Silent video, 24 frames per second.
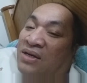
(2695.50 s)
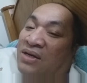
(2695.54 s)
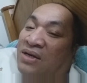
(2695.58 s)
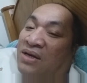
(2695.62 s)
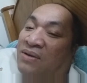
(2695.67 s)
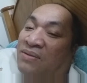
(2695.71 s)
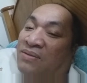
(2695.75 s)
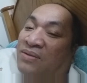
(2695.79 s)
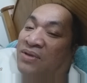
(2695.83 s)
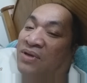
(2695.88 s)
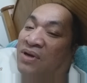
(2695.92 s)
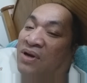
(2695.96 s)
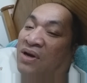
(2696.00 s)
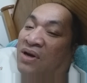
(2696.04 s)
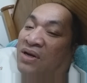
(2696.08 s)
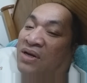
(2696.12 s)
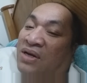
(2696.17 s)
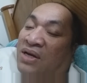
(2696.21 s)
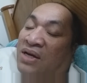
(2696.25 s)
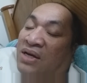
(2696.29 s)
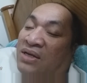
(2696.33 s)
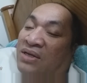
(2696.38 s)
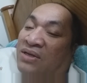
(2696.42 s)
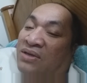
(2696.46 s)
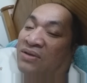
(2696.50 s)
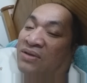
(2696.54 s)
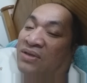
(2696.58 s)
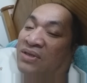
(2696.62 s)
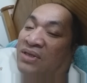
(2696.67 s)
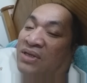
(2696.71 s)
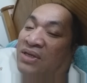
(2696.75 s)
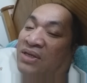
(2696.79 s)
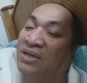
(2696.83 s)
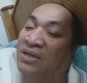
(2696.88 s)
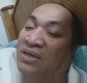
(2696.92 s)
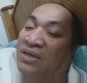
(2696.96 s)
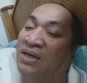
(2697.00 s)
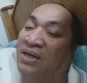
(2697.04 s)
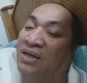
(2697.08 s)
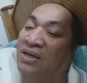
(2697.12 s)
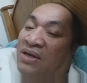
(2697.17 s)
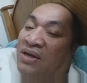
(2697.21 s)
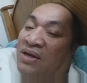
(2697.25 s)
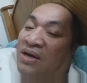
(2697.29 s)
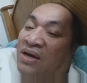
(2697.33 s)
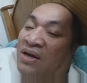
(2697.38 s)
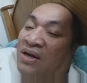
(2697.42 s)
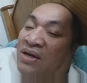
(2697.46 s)
I'm talking to
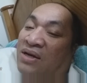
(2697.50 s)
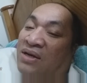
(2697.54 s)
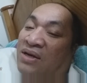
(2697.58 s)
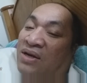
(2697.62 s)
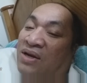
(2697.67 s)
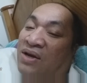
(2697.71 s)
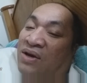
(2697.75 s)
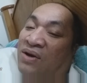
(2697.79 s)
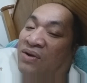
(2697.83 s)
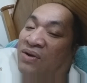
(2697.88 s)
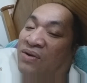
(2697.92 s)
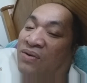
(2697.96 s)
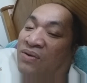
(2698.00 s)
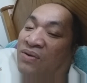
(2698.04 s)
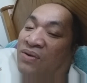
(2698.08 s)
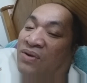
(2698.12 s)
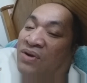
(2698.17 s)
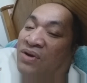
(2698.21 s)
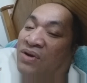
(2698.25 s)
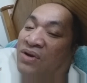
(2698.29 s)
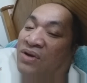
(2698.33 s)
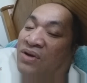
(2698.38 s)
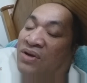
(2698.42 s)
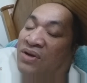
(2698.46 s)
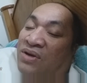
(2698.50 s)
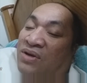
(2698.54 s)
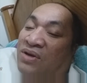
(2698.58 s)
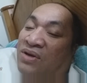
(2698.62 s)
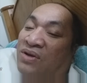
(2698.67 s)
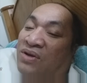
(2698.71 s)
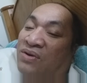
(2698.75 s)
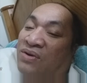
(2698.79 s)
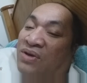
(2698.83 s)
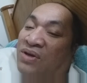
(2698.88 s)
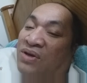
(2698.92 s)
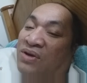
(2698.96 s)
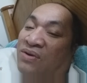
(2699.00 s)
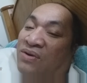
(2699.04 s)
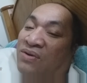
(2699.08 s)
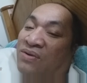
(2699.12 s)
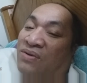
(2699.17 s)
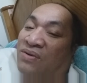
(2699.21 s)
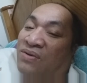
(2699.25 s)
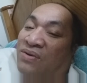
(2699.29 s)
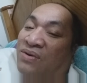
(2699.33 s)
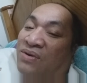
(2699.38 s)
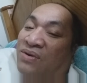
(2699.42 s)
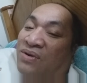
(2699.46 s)
CJ. No, do you?
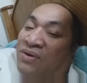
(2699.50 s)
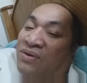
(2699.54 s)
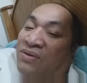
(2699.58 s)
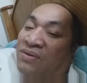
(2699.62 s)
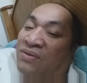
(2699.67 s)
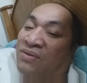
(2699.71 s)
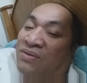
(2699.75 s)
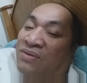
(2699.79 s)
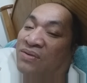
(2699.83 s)
Oh.